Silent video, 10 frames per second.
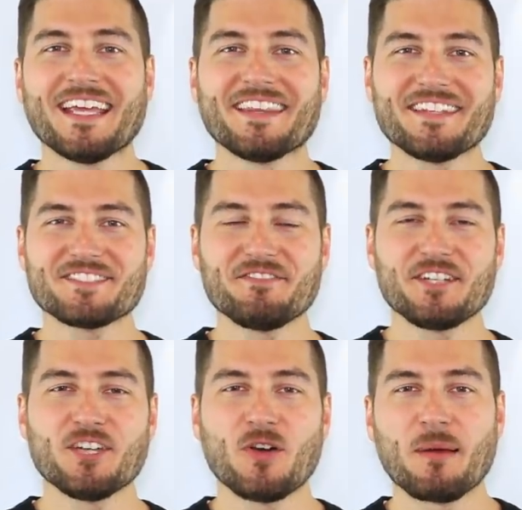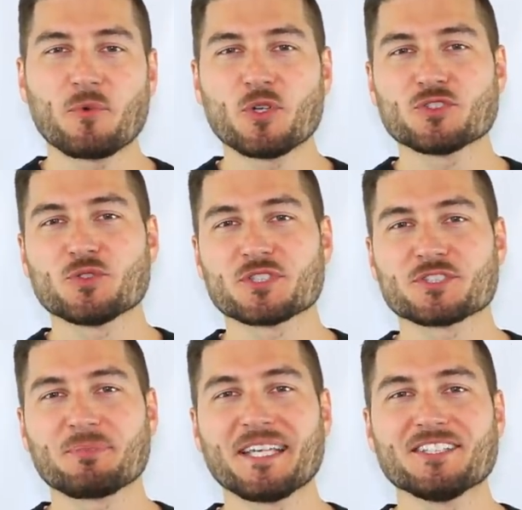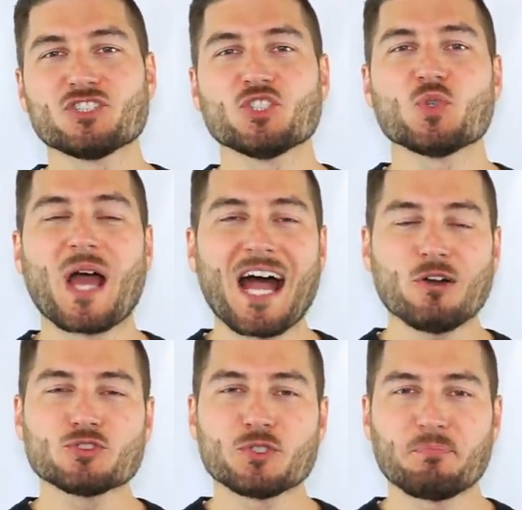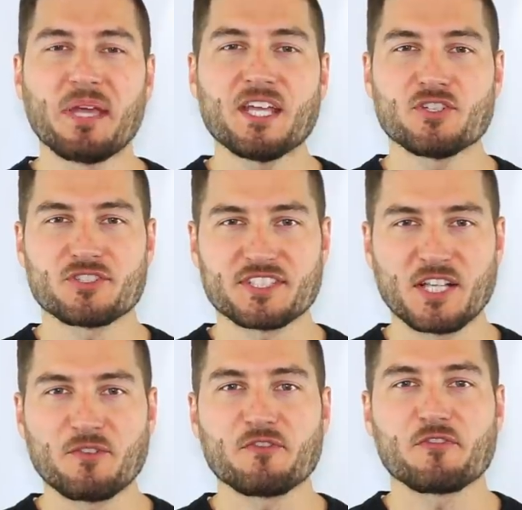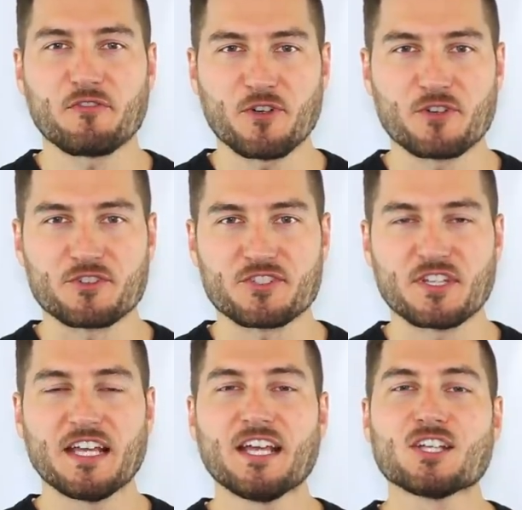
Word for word: In this video, I'm going to explain to you how to pay yourself first.